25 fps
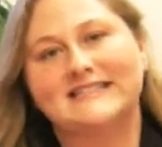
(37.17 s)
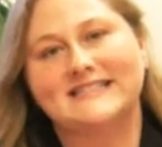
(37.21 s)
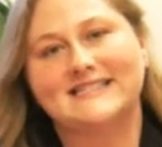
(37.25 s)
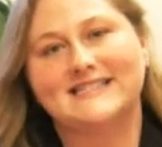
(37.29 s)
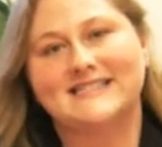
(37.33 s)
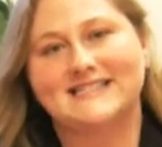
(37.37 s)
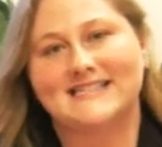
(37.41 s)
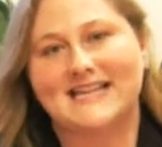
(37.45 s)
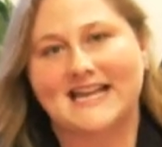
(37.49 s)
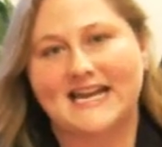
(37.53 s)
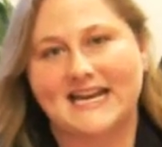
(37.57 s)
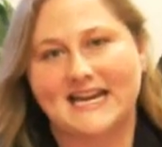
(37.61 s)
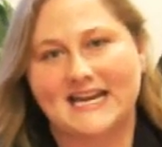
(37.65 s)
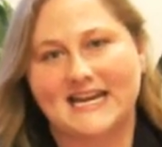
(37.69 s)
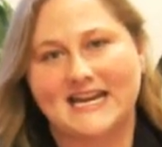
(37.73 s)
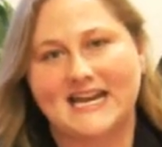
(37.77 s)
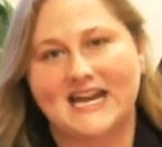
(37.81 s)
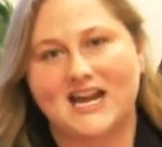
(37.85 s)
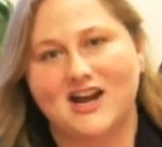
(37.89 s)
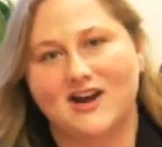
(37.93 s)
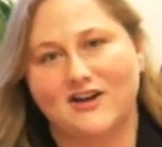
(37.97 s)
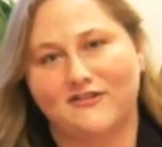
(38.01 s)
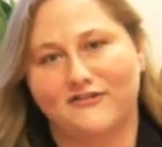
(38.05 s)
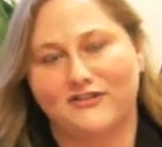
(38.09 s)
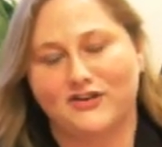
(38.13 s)

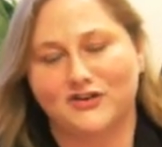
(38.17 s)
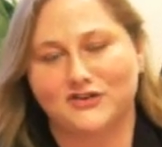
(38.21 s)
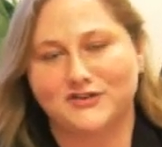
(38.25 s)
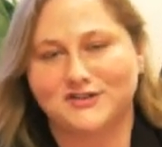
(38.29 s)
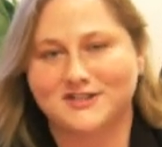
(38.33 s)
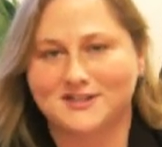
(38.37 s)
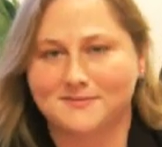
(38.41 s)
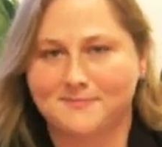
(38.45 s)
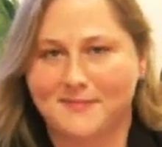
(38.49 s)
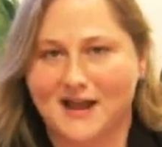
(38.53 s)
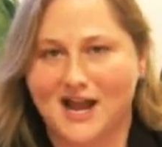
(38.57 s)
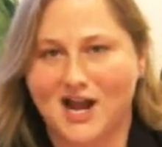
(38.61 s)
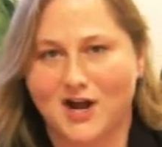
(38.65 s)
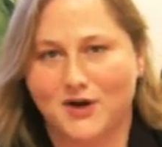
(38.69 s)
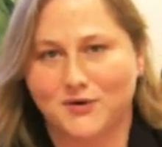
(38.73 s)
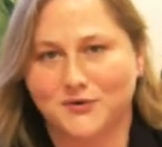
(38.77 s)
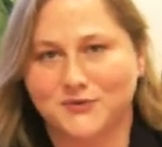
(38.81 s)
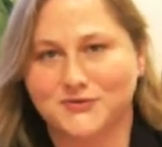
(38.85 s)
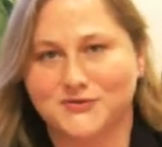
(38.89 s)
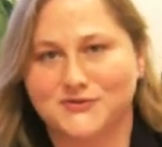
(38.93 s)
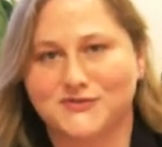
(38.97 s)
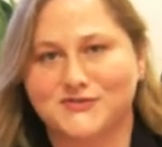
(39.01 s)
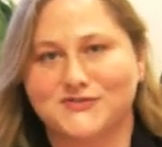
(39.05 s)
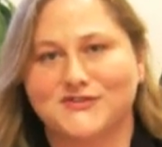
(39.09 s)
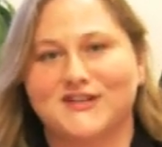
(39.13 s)
insanity of your
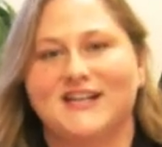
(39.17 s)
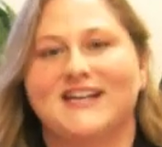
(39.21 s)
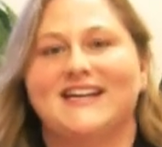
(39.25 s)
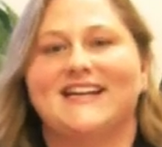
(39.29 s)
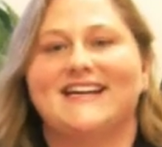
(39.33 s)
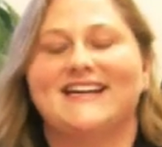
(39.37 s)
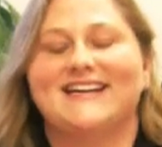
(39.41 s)
spouse,